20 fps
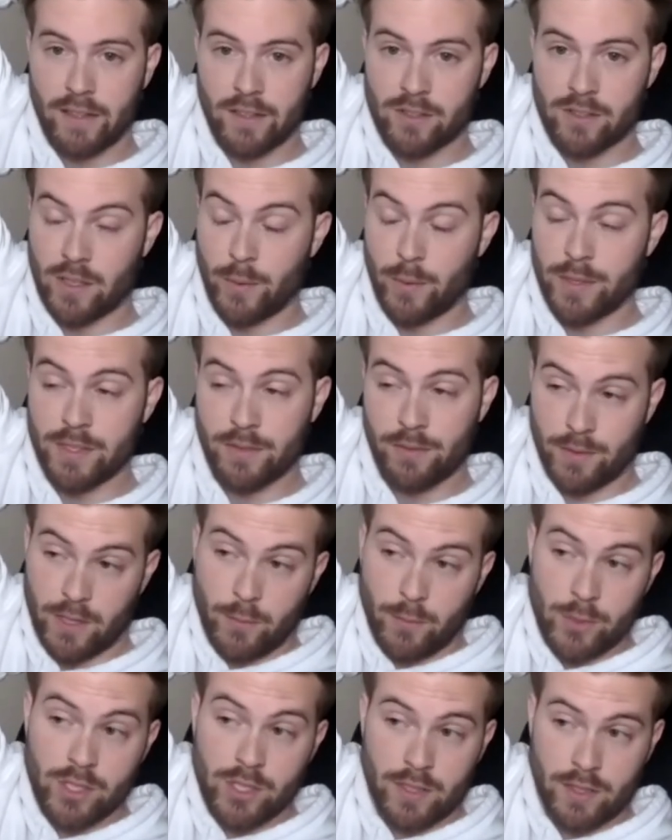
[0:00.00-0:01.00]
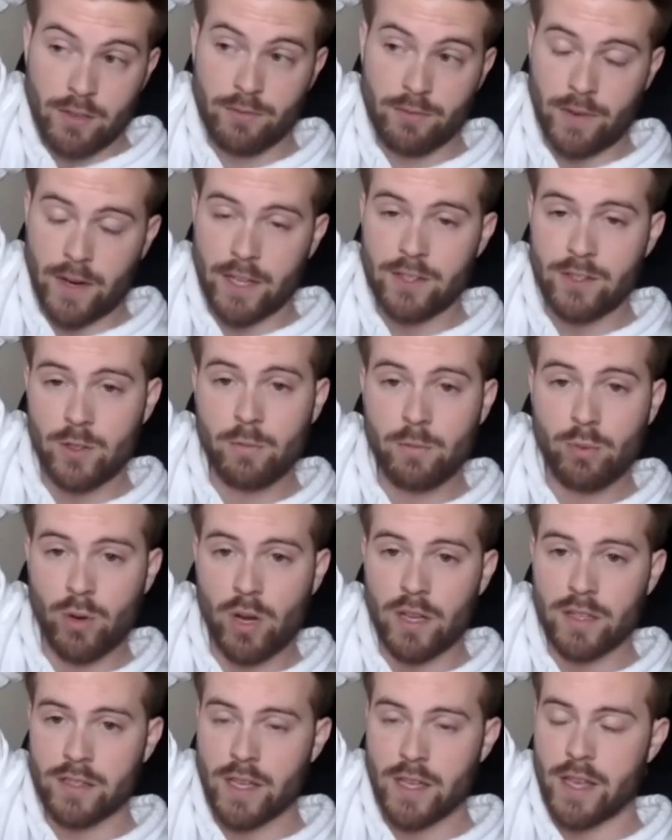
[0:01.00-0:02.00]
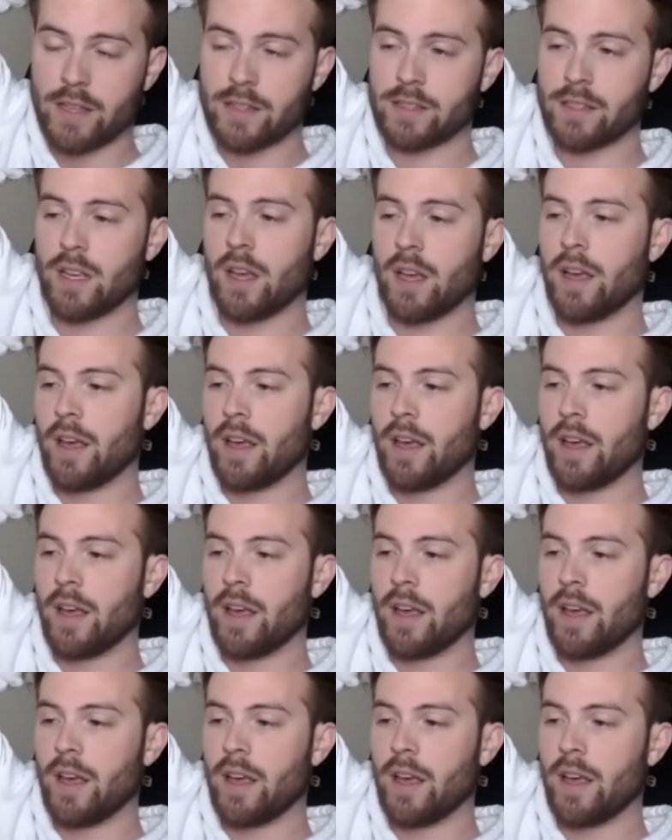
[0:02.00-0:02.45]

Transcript: So it was a it was a good fine tuned process.